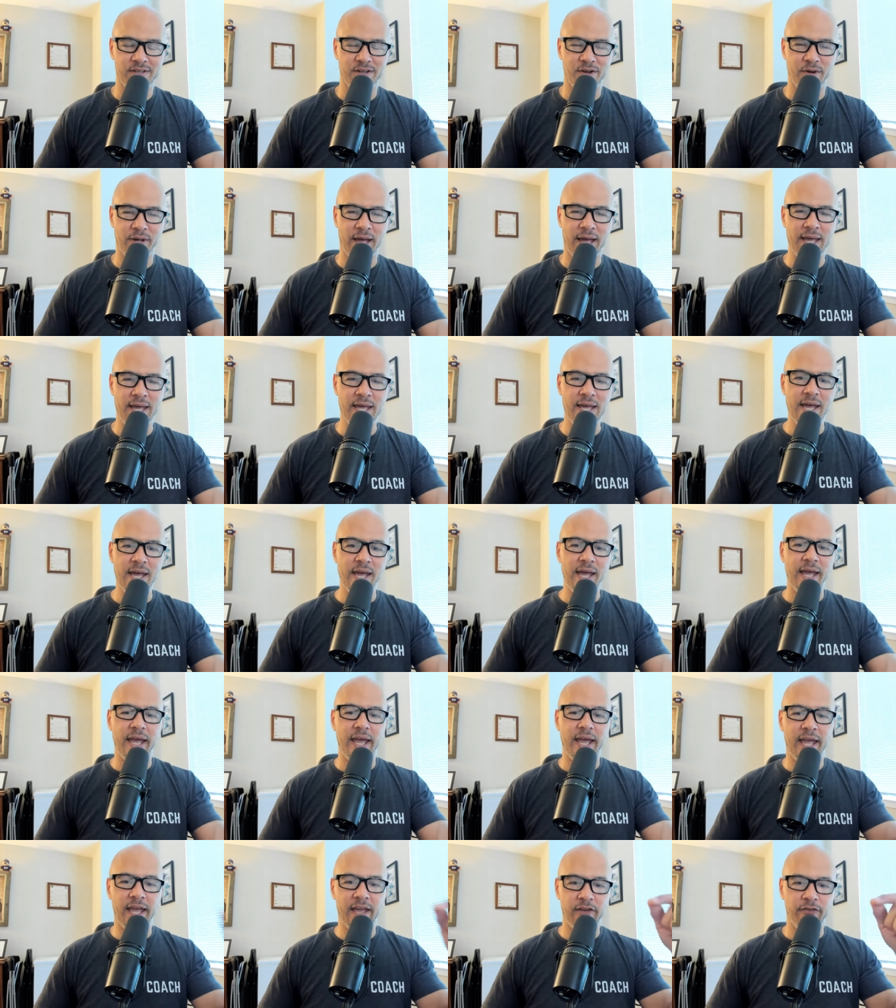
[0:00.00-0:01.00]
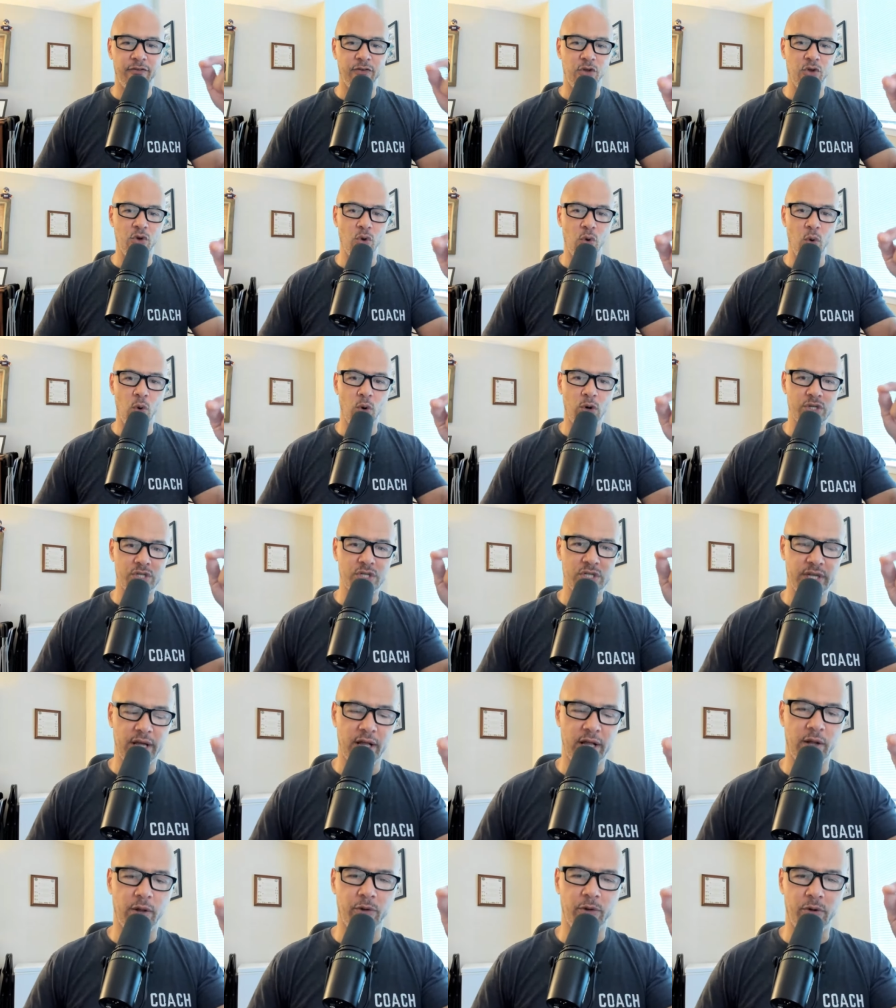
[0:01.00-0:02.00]
Okay. If your
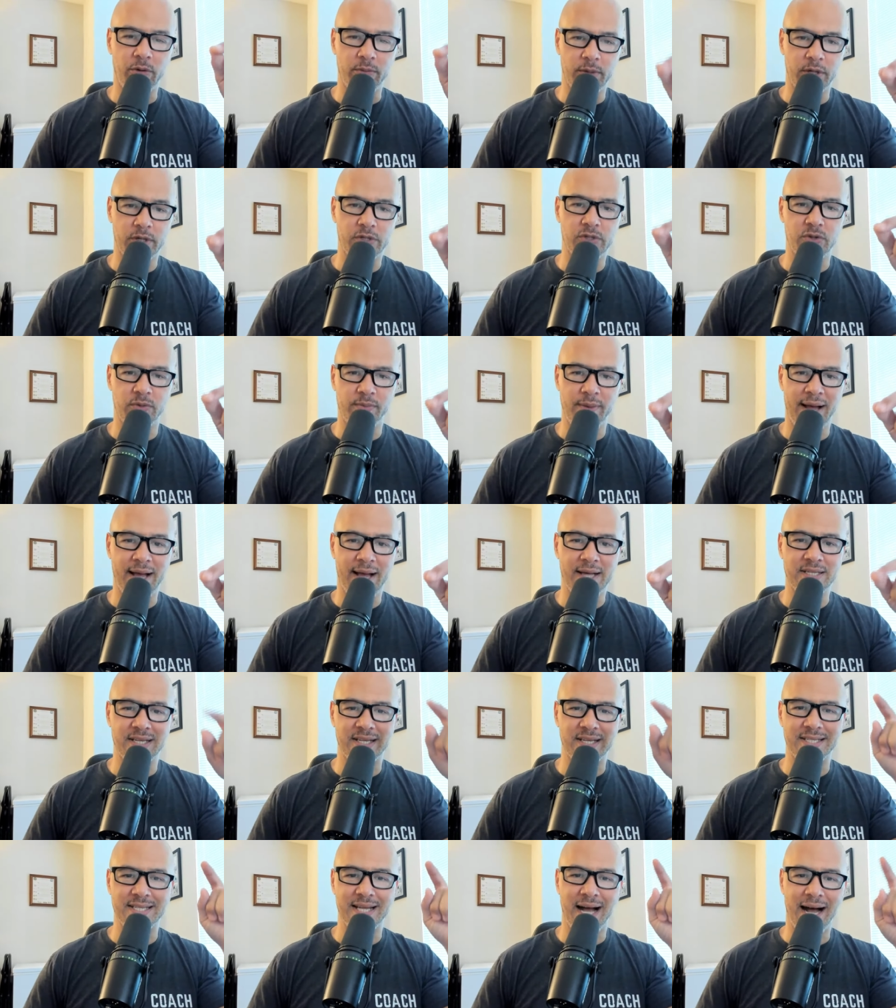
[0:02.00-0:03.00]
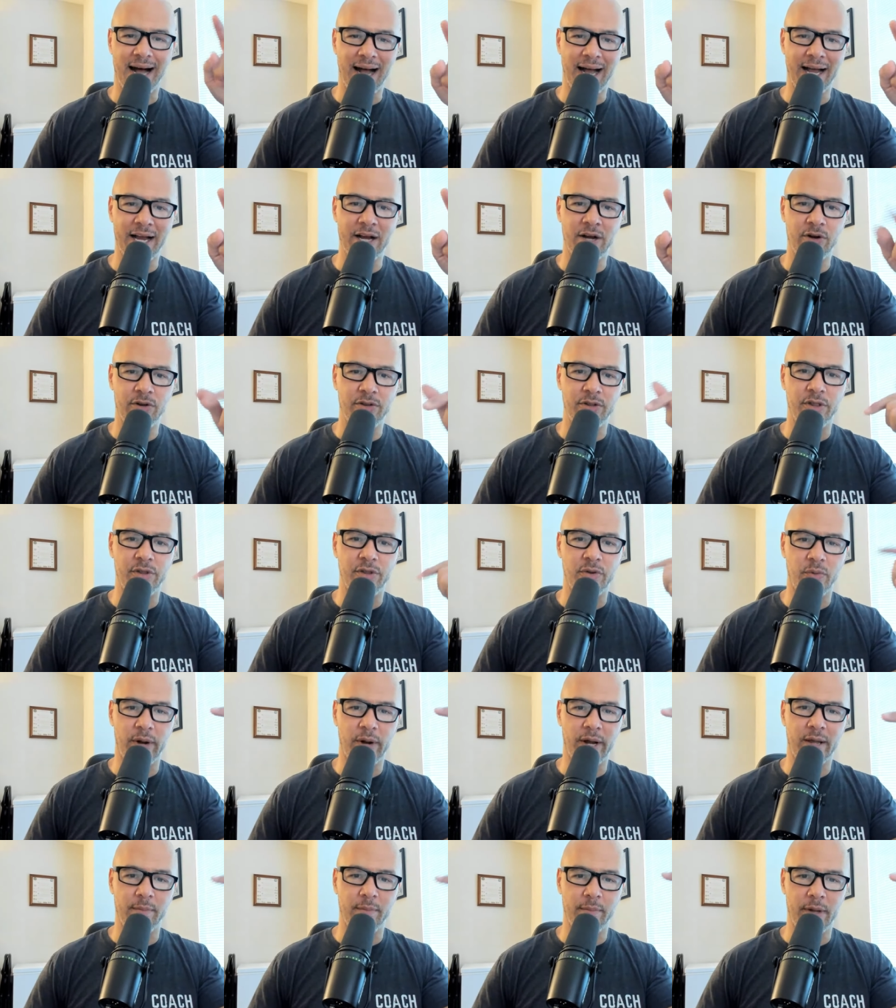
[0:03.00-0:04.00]
skeletal muscle mass is higher than the
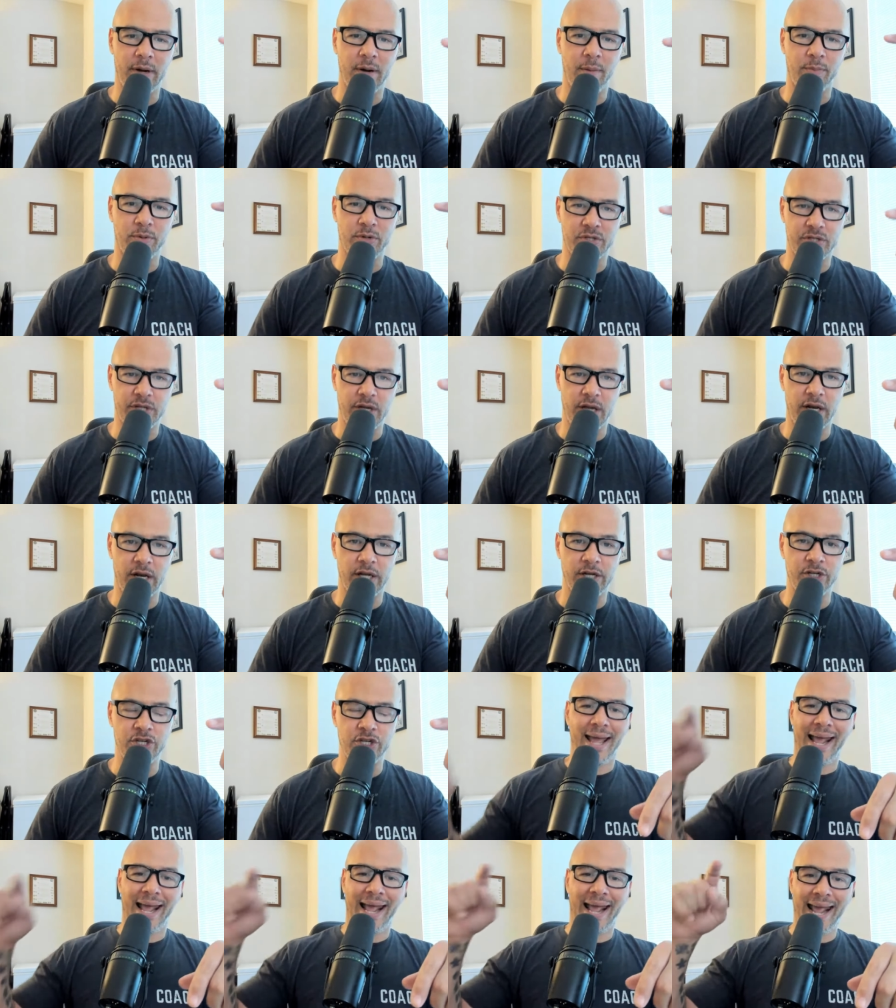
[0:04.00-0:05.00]
recommended percentage